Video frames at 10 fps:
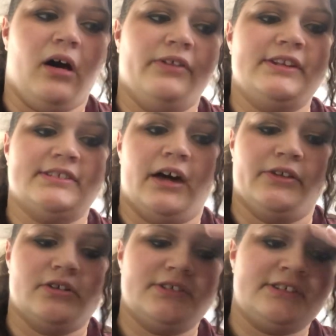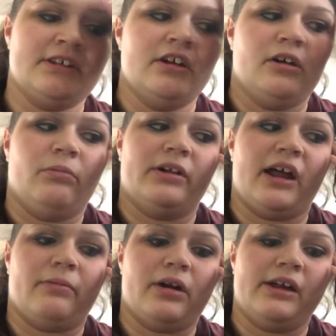all these others, when
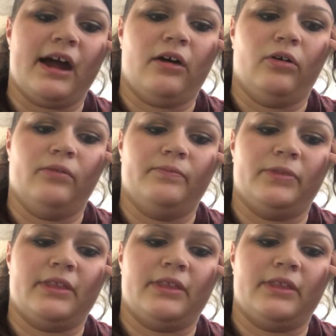I run out